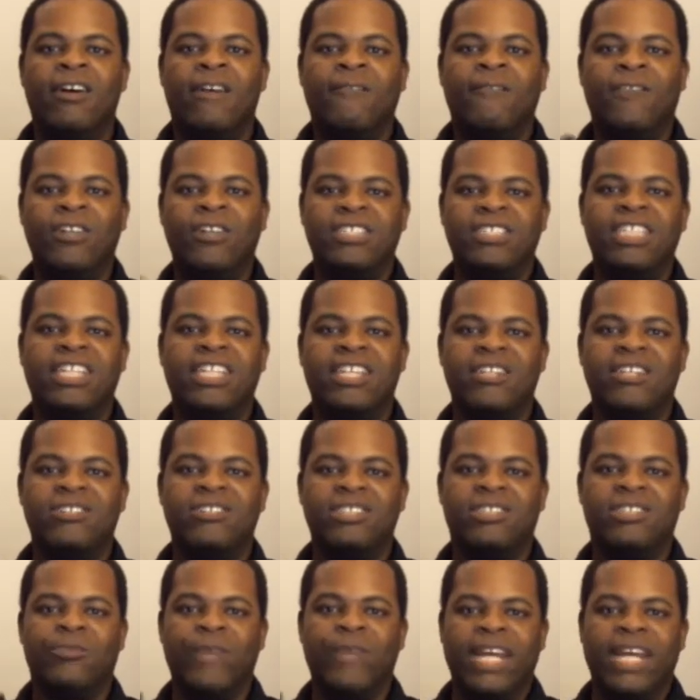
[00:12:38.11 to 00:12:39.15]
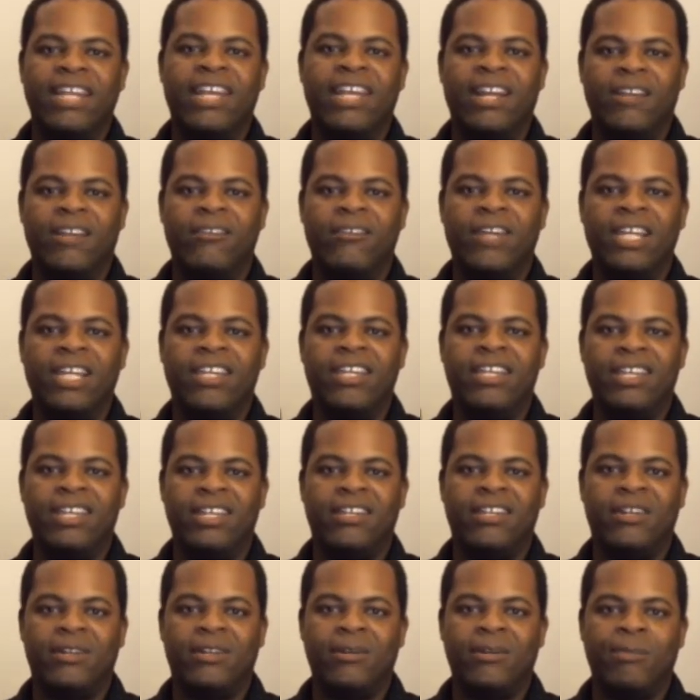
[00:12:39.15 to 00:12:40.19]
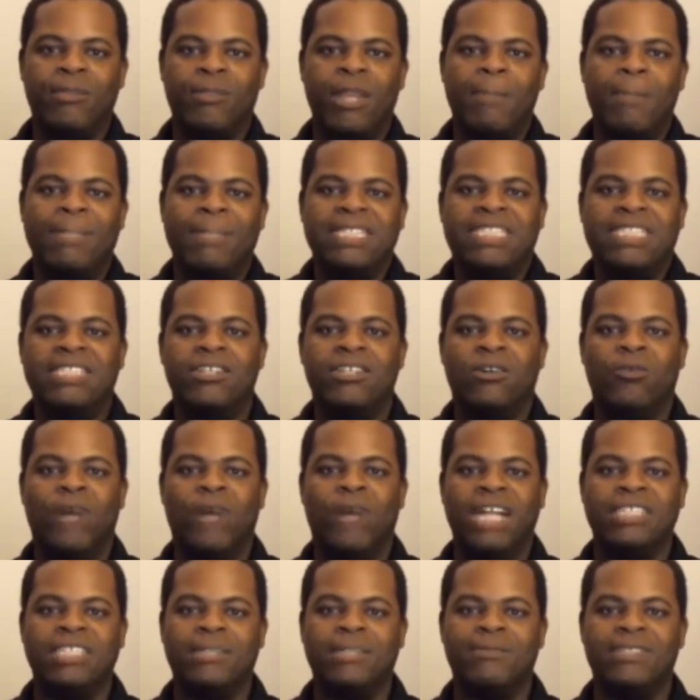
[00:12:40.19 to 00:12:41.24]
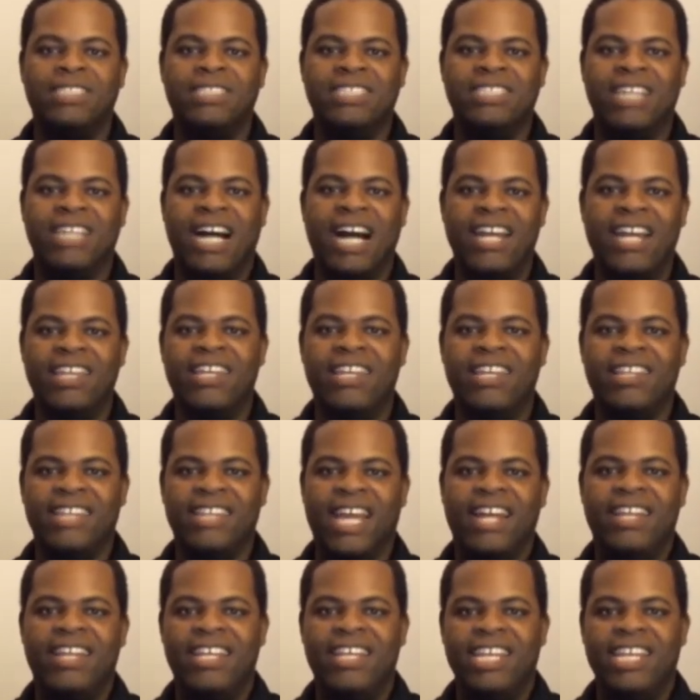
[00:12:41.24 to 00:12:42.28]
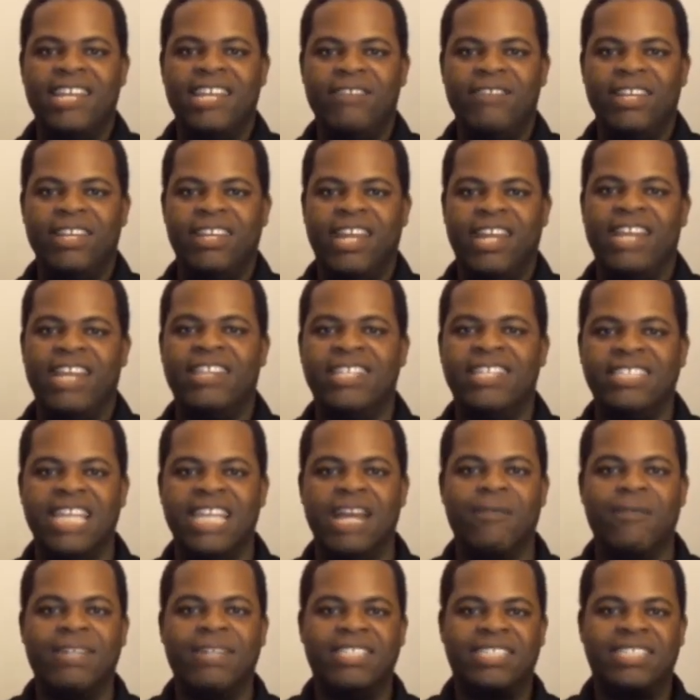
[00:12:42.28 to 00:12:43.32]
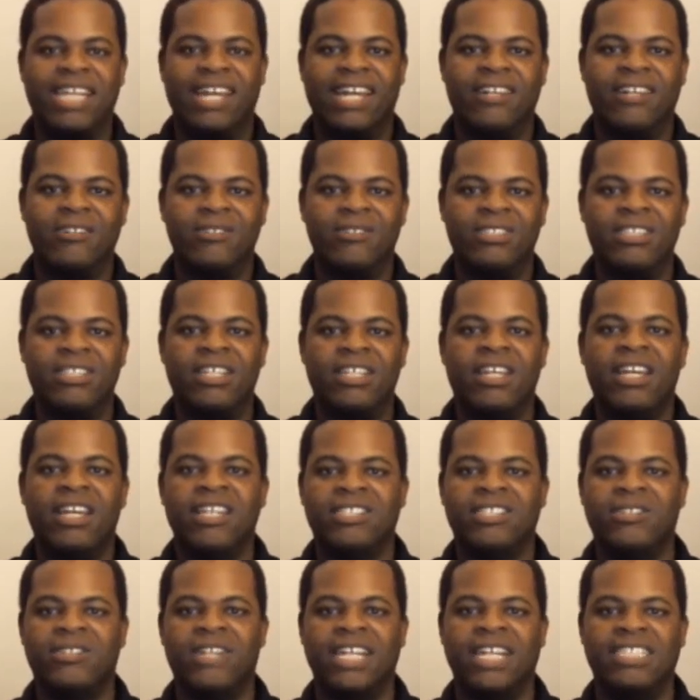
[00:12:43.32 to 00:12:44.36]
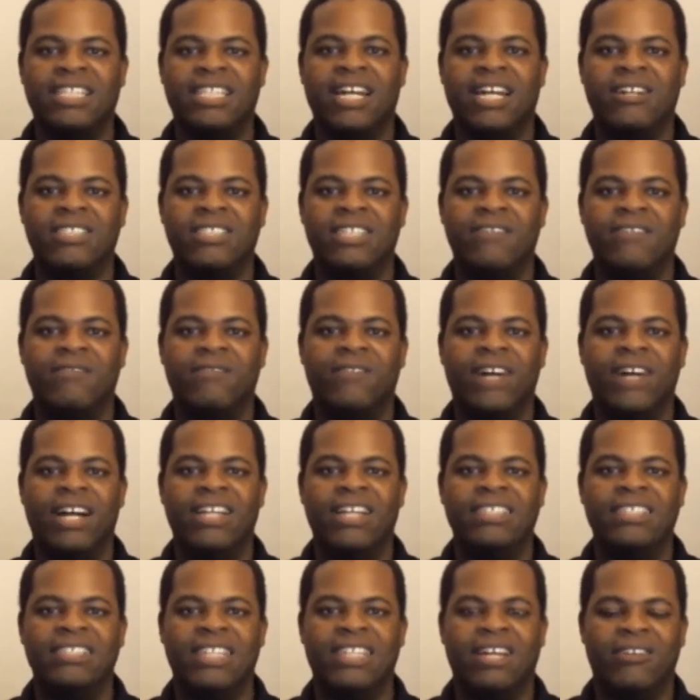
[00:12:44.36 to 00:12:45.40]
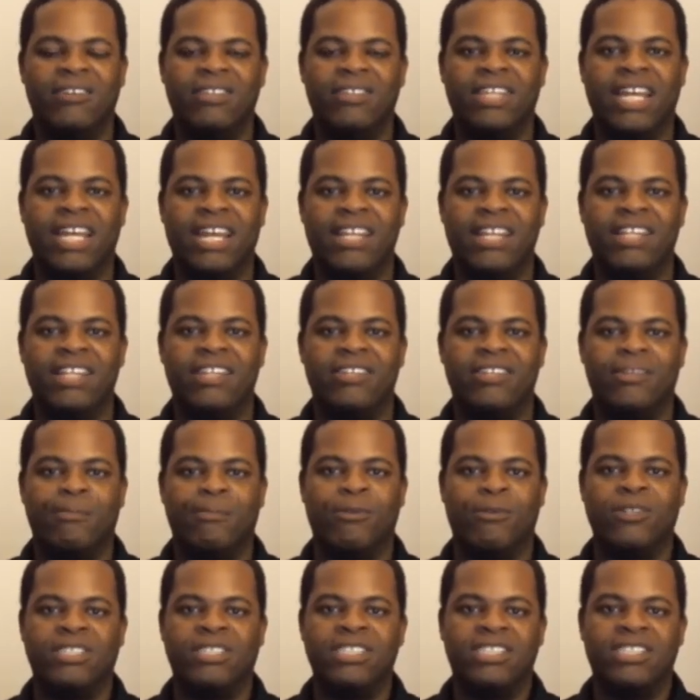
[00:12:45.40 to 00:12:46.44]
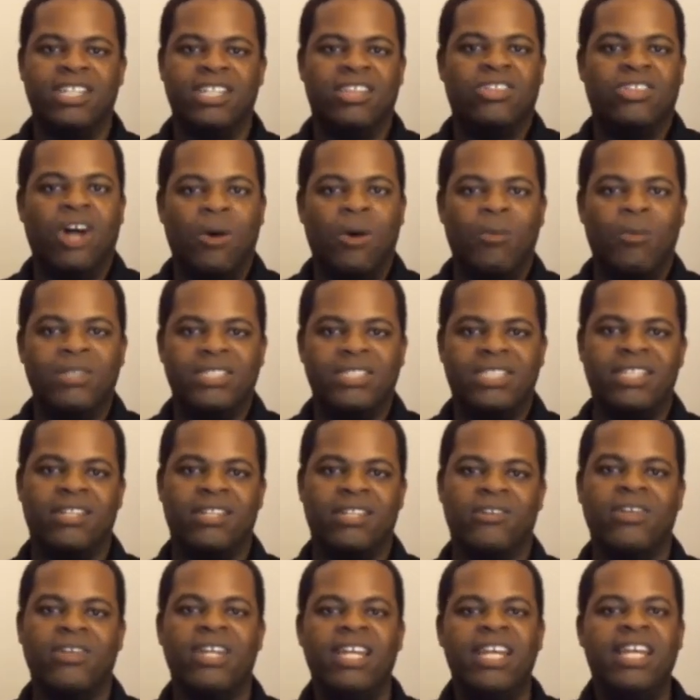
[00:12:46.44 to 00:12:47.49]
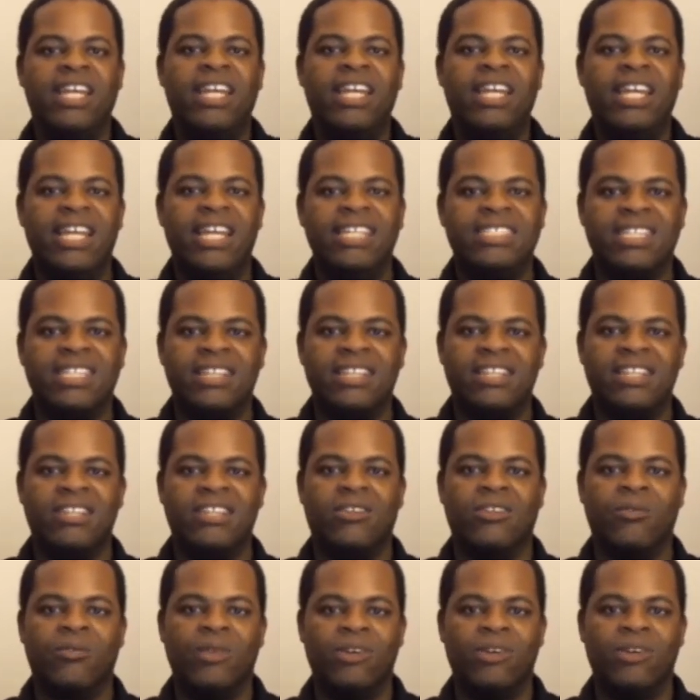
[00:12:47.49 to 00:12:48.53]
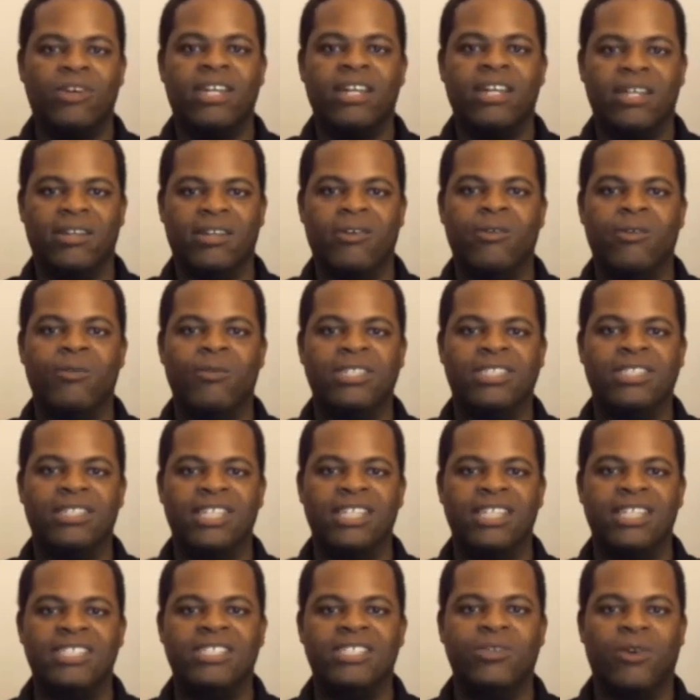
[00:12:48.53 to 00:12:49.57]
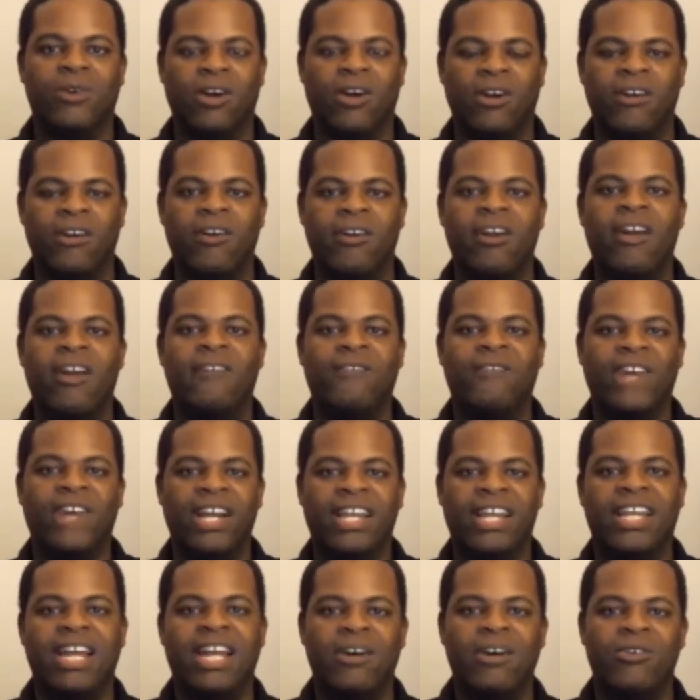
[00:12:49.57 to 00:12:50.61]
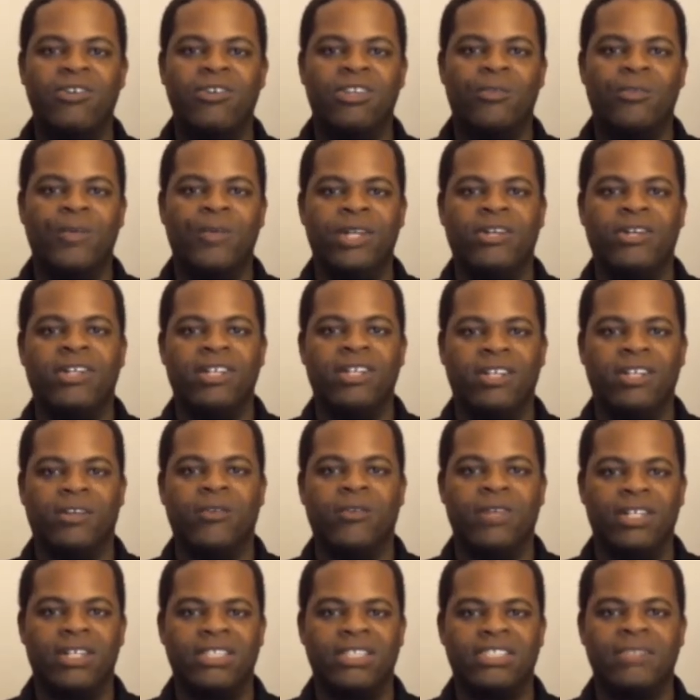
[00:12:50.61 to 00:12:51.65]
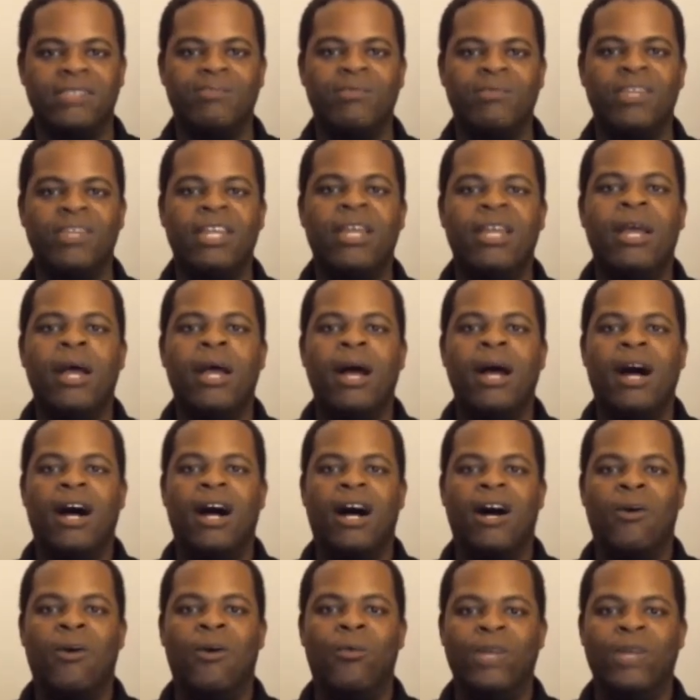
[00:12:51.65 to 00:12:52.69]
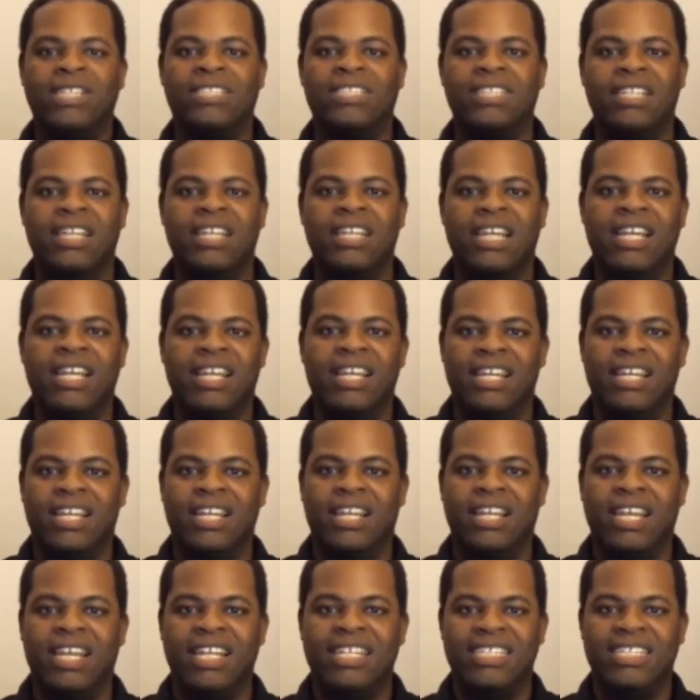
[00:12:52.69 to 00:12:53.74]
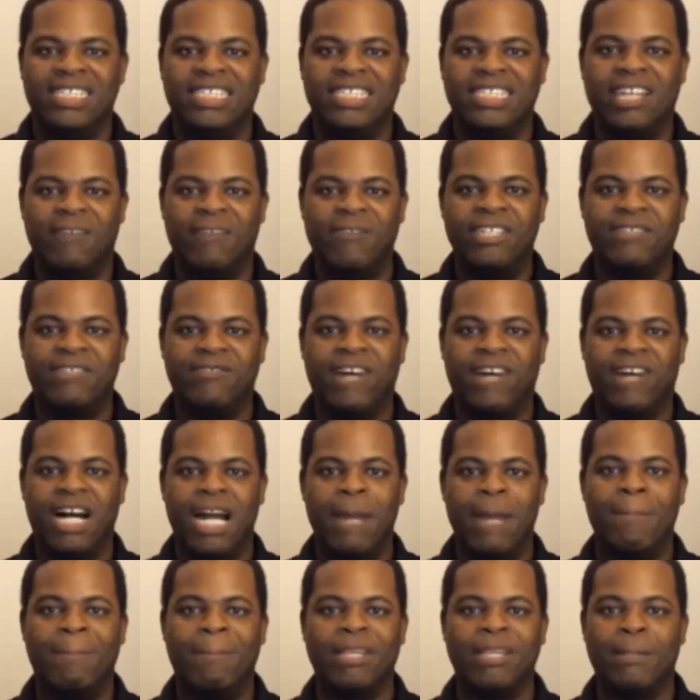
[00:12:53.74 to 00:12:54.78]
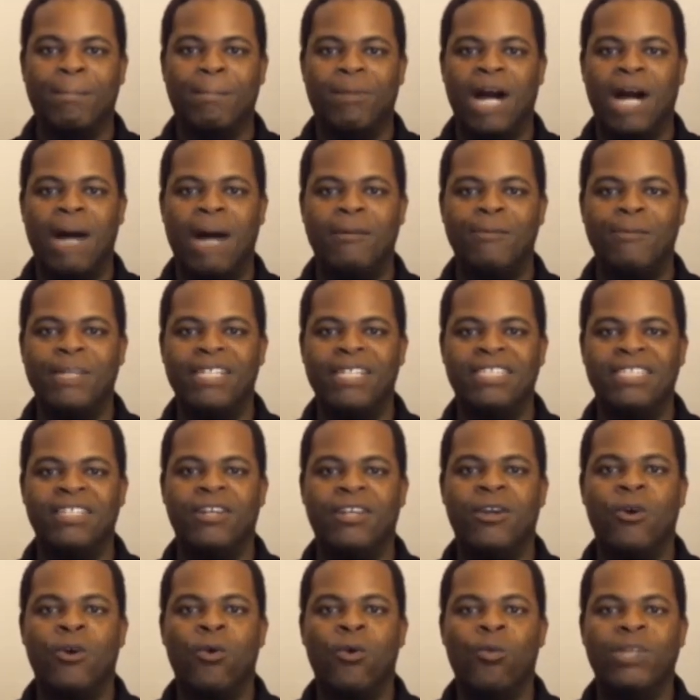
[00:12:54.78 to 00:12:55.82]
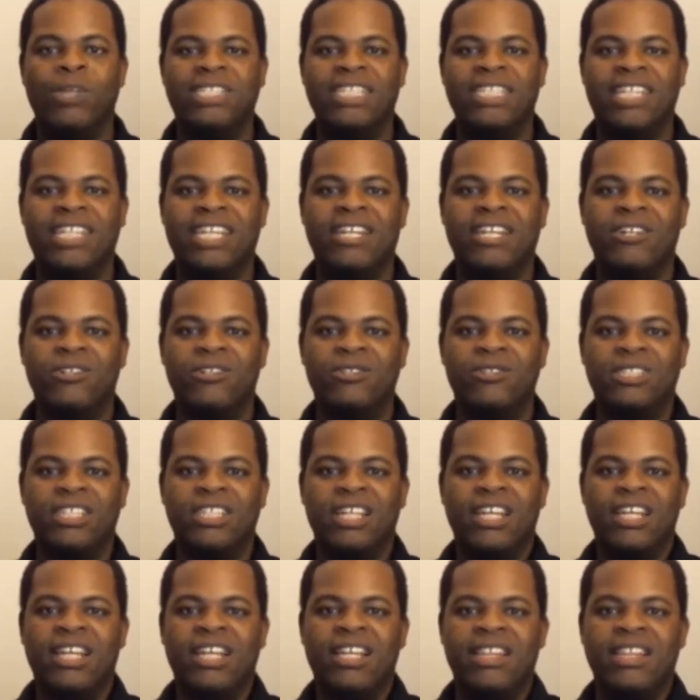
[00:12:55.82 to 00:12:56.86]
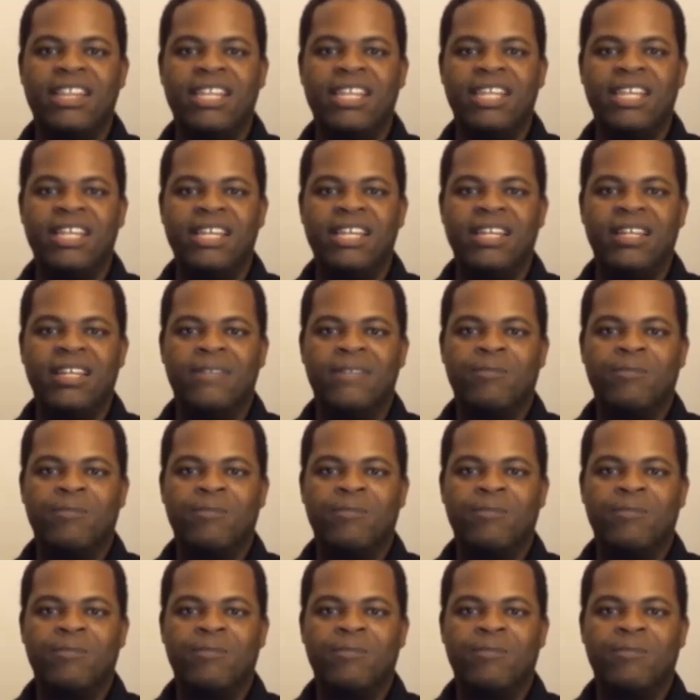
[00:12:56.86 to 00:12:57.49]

First, she kills the red herring killer, but still winds up dying that evening, and the day recycles. So that's how she finds out that the person she thought was a killer isn't the real killer, which leads to her finding out who the real killer was, which in itself is fine. But the problem is, when she kills the